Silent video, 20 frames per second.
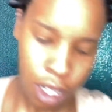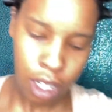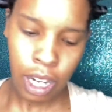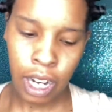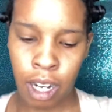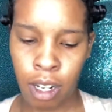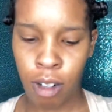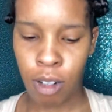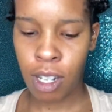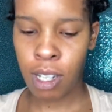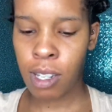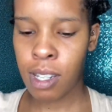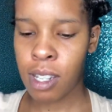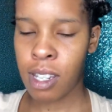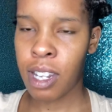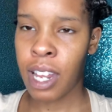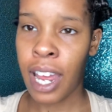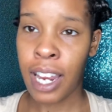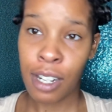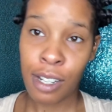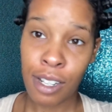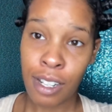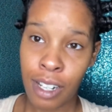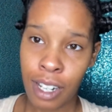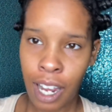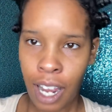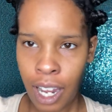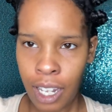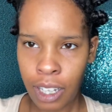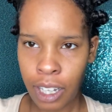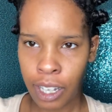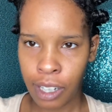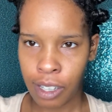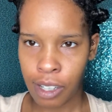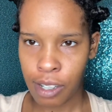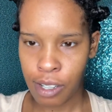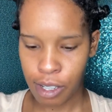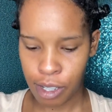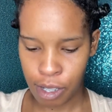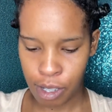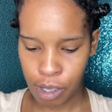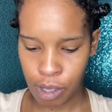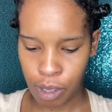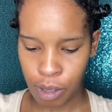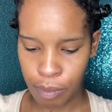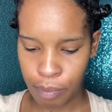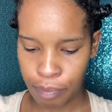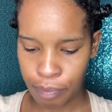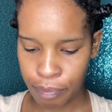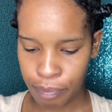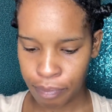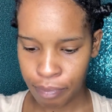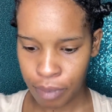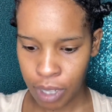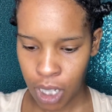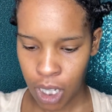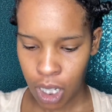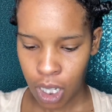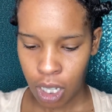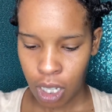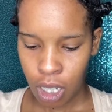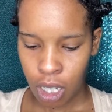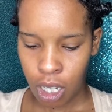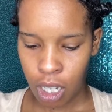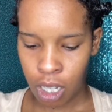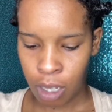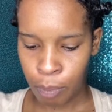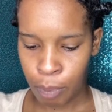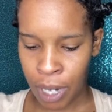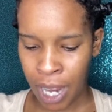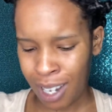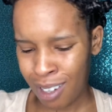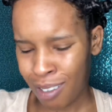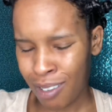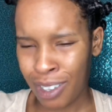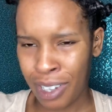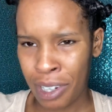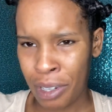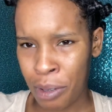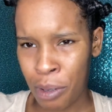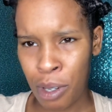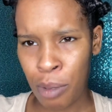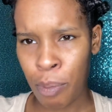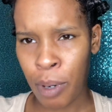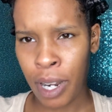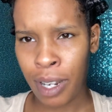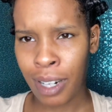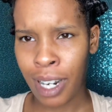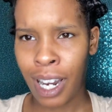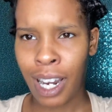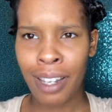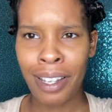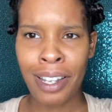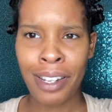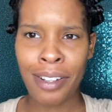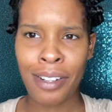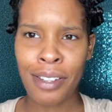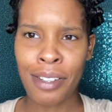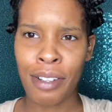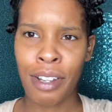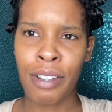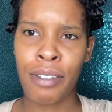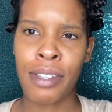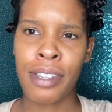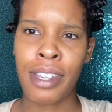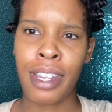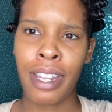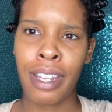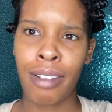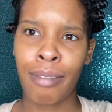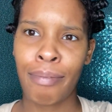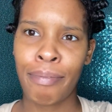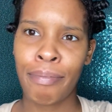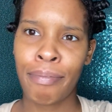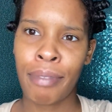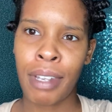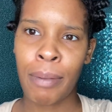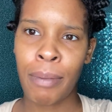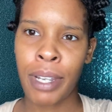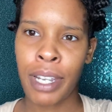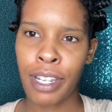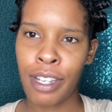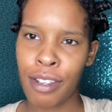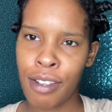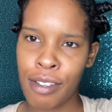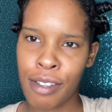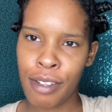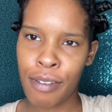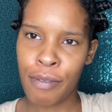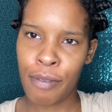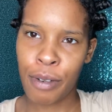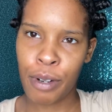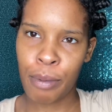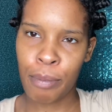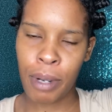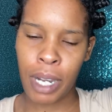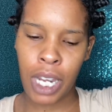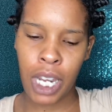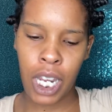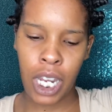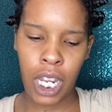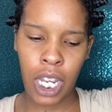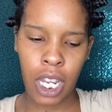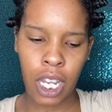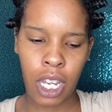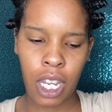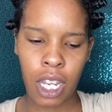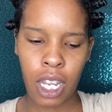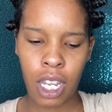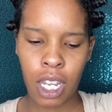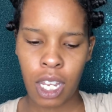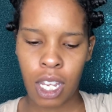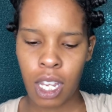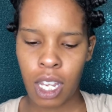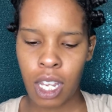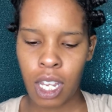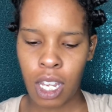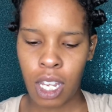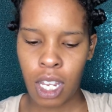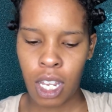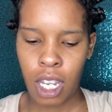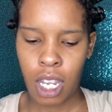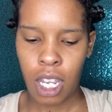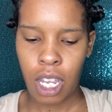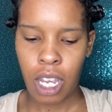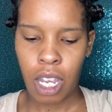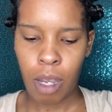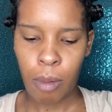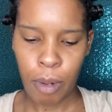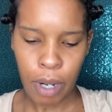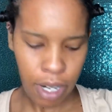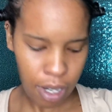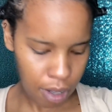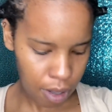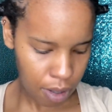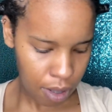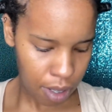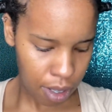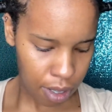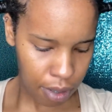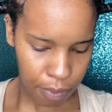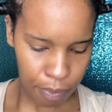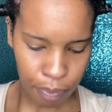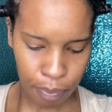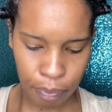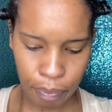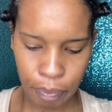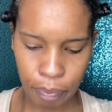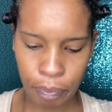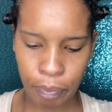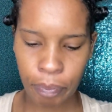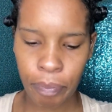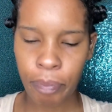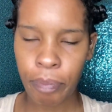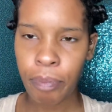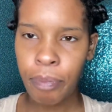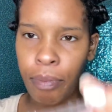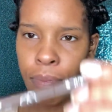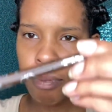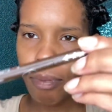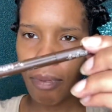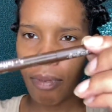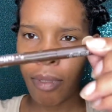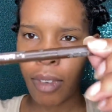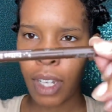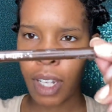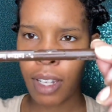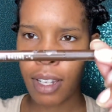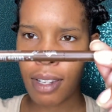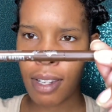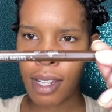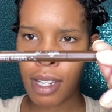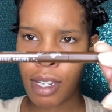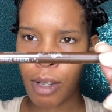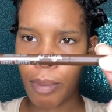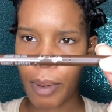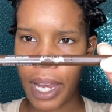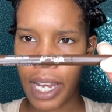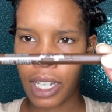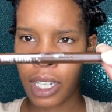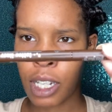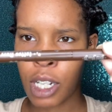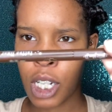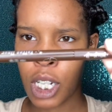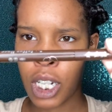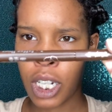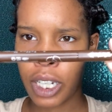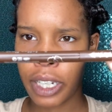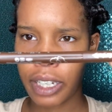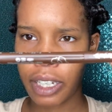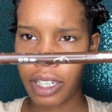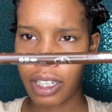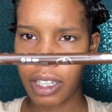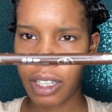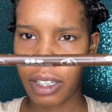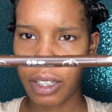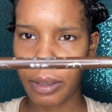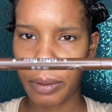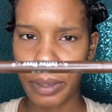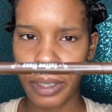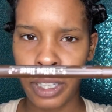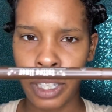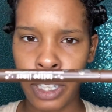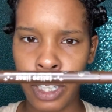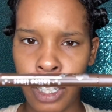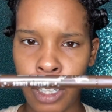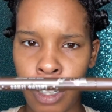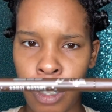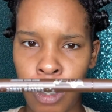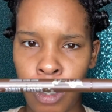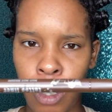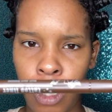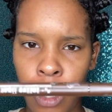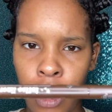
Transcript: Now this is actually eyeliner, but I don't really use brown eyeliner, so I was like, maybe I could use it for my eyebrows. This is the packaging. It's really cute.